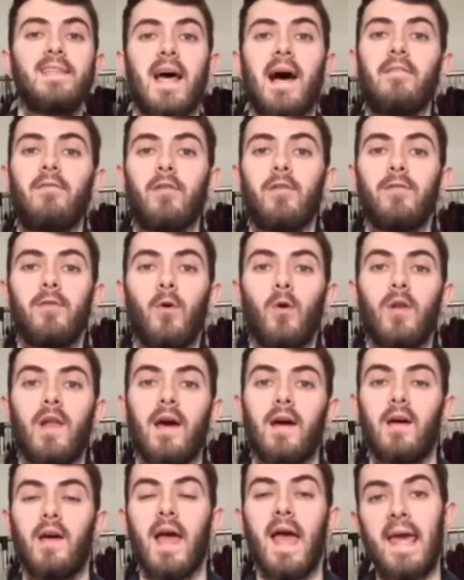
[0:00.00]
avifauna
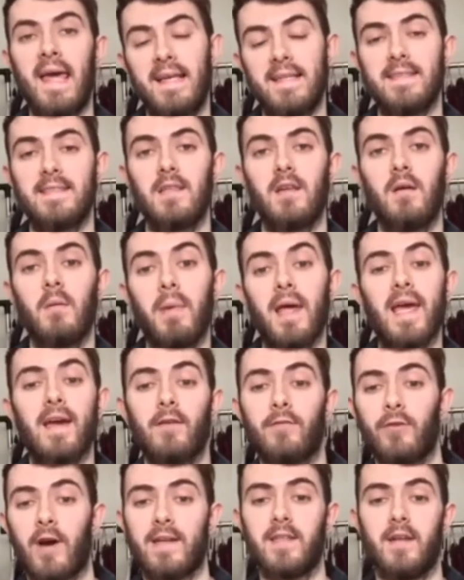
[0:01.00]
is being
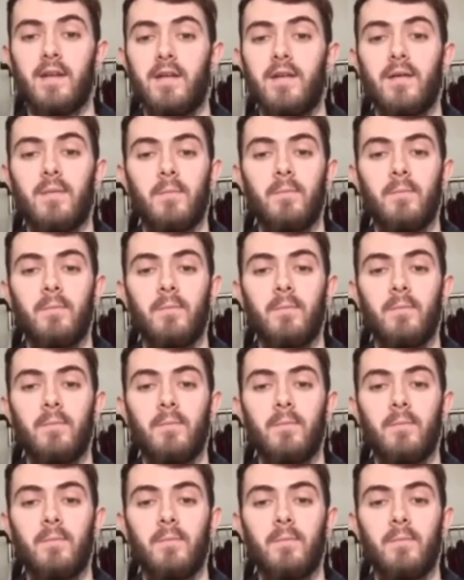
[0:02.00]
threatened,